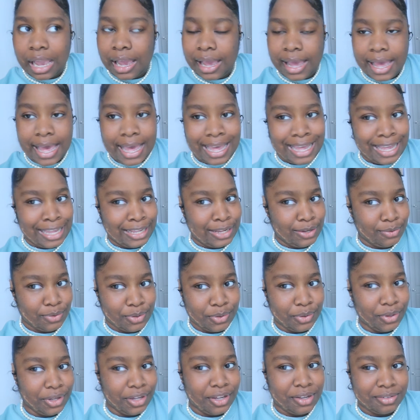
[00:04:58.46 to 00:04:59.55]
I don't know,
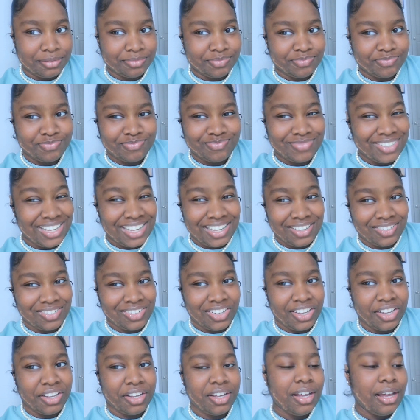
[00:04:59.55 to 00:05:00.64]
y'all. I don't
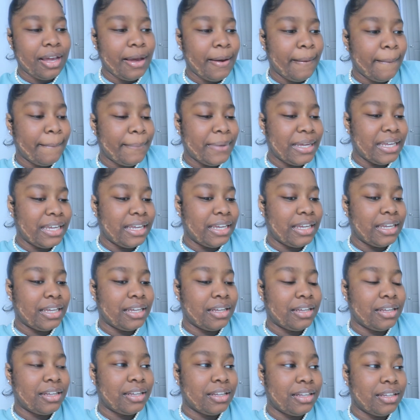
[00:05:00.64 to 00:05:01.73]
know. But
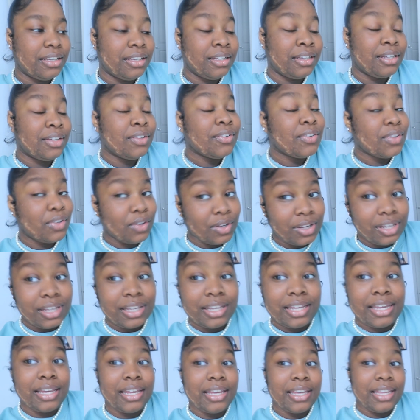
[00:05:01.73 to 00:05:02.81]
go
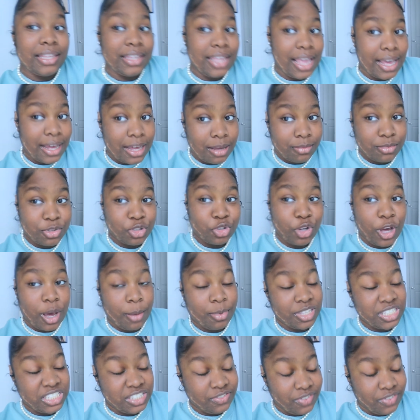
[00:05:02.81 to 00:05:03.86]
ahead and like, come subscribe on this